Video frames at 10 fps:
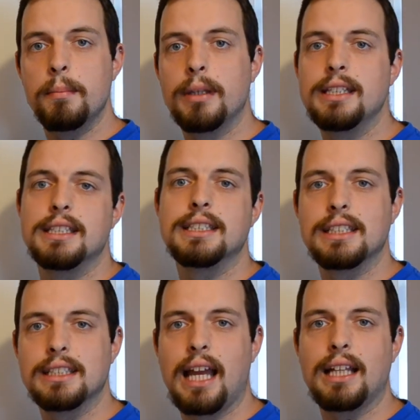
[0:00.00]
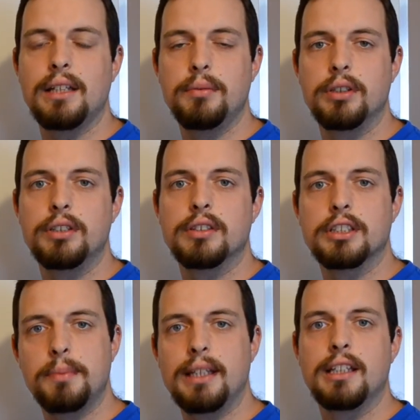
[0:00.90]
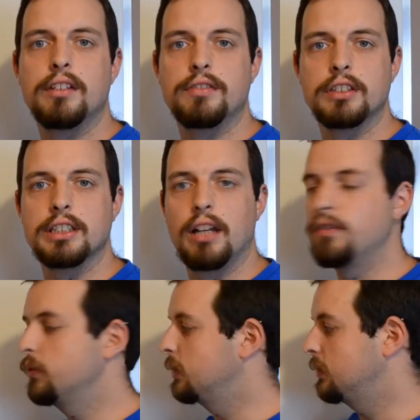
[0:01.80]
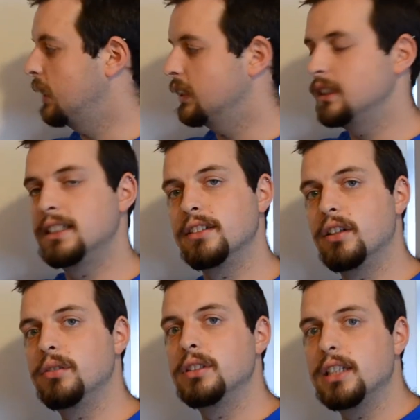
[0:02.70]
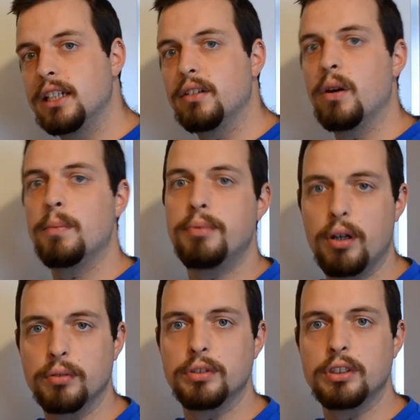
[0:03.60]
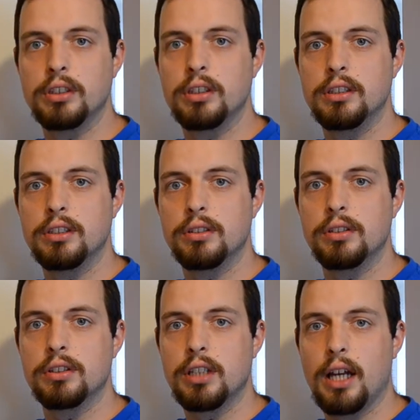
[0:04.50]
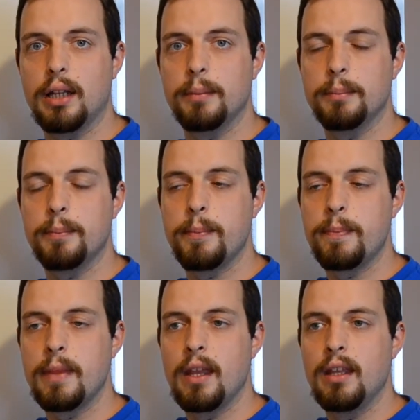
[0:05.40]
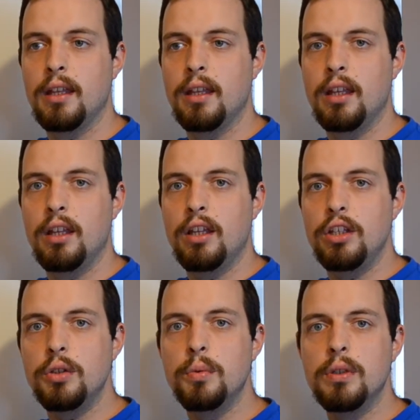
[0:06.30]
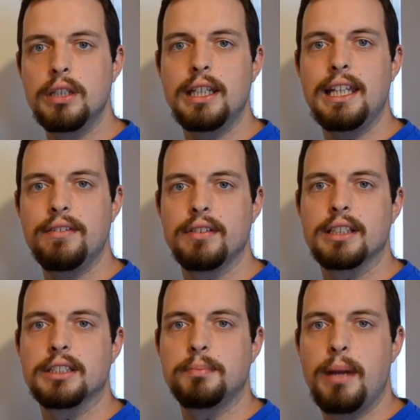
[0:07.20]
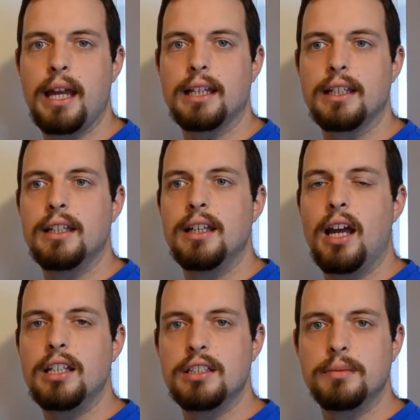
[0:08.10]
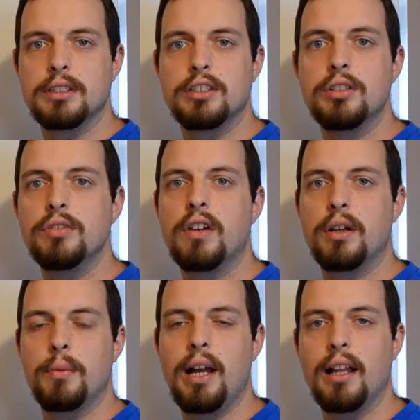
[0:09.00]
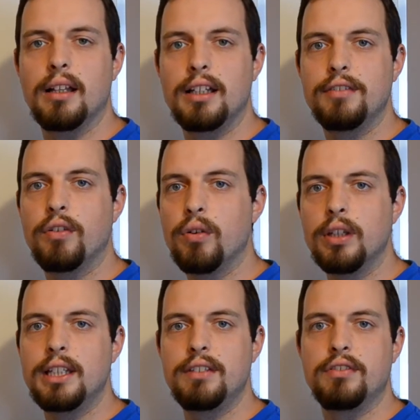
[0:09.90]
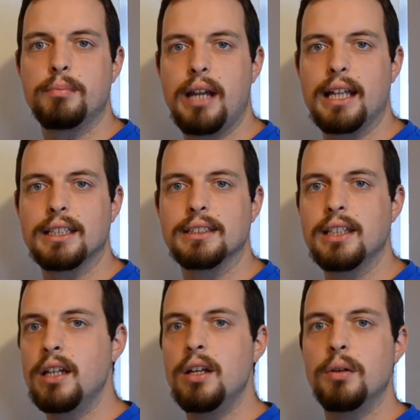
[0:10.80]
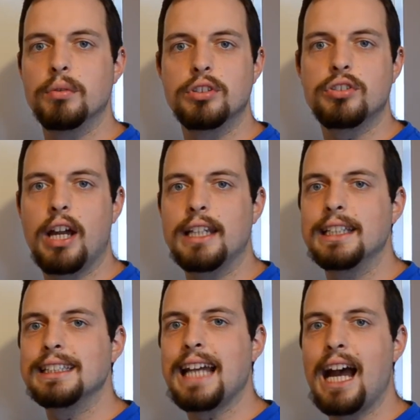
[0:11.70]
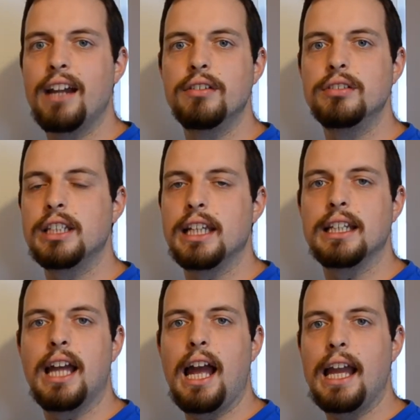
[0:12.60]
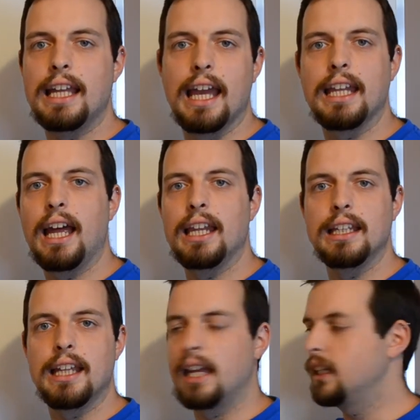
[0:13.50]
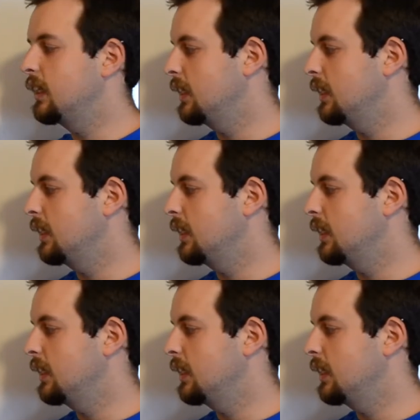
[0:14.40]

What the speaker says: But this is exactly what you're expecting of yourself when you take zero to hero approach to your diet. You wouldn't even expect a gymnast to do very well if all they did for practice was try the entire routine again and again